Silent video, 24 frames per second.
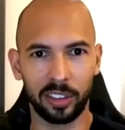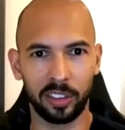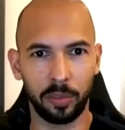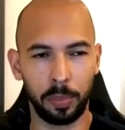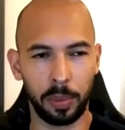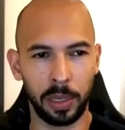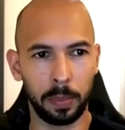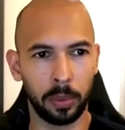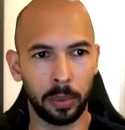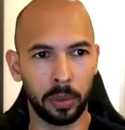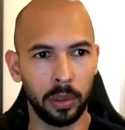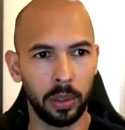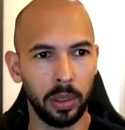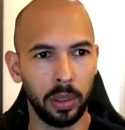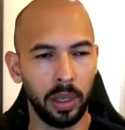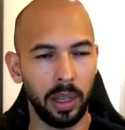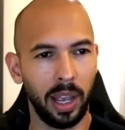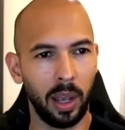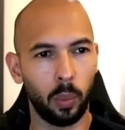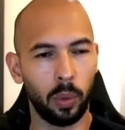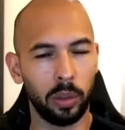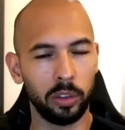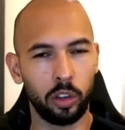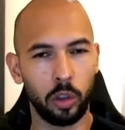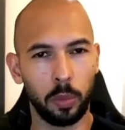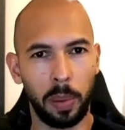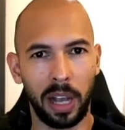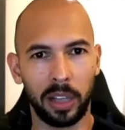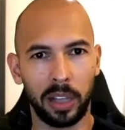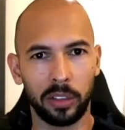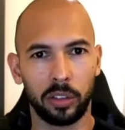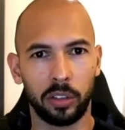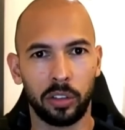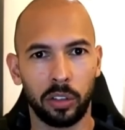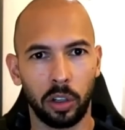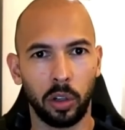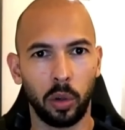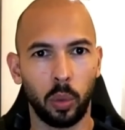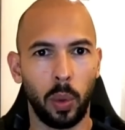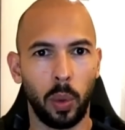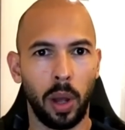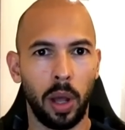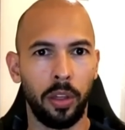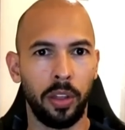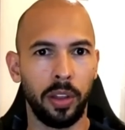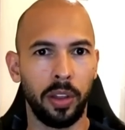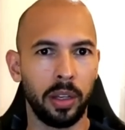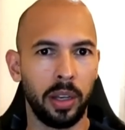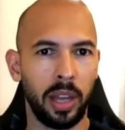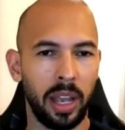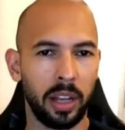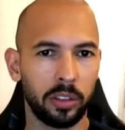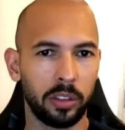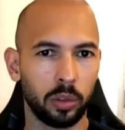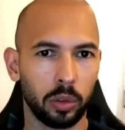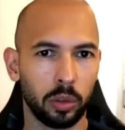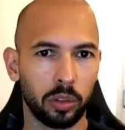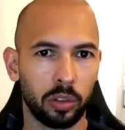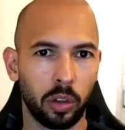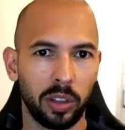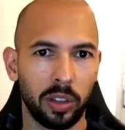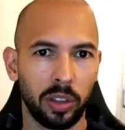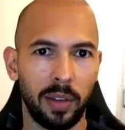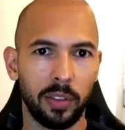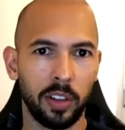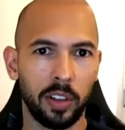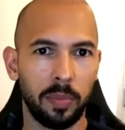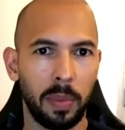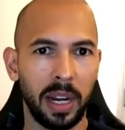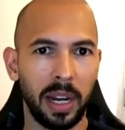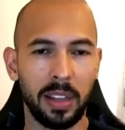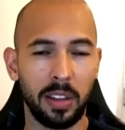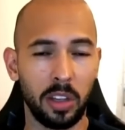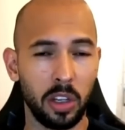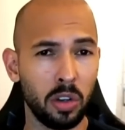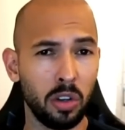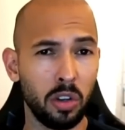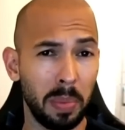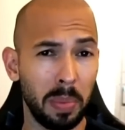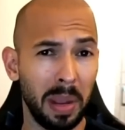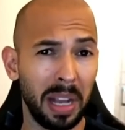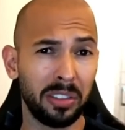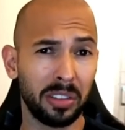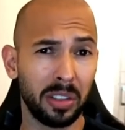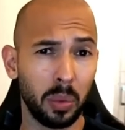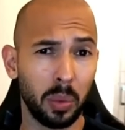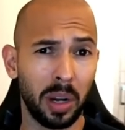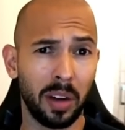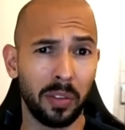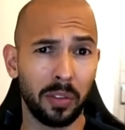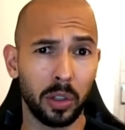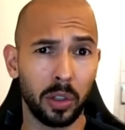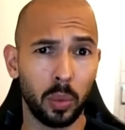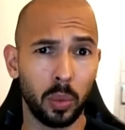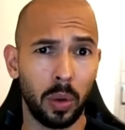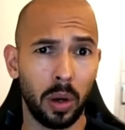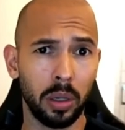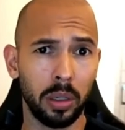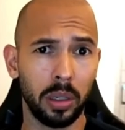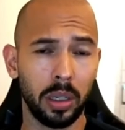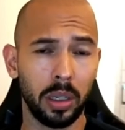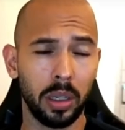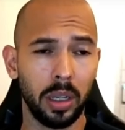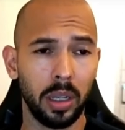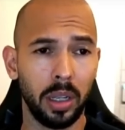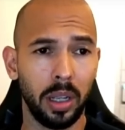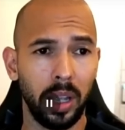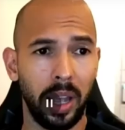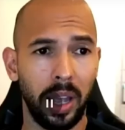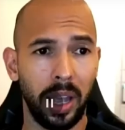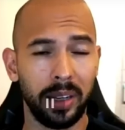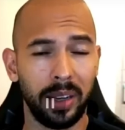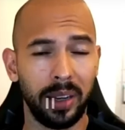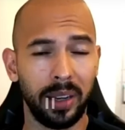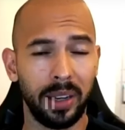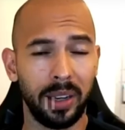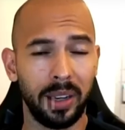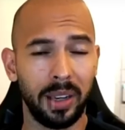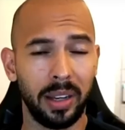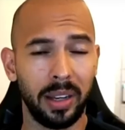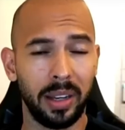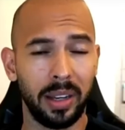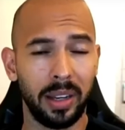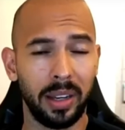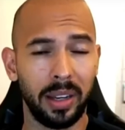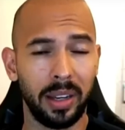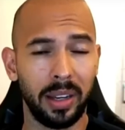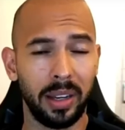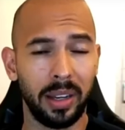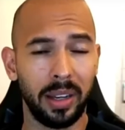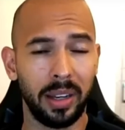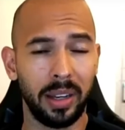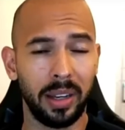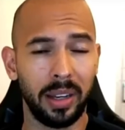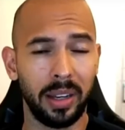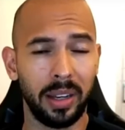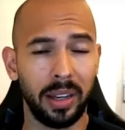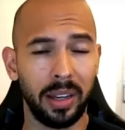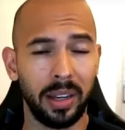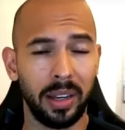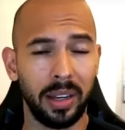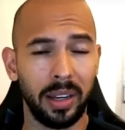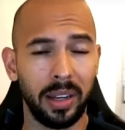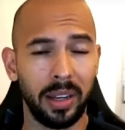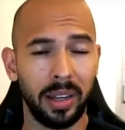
of people. And once you pass a certain wealth index or a certain level of money, you can do basically whatever you want. And and he's right